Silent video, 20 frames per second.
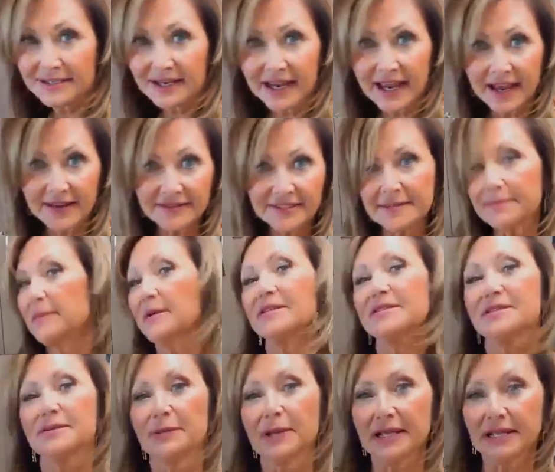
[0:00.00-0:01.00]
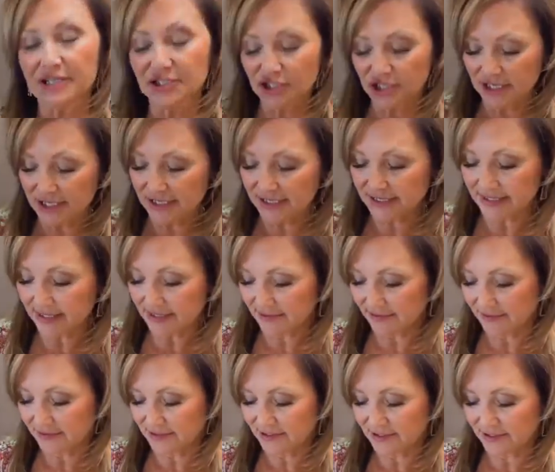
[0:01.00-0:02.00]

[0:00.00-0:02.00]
So I have some mozzarella cheese,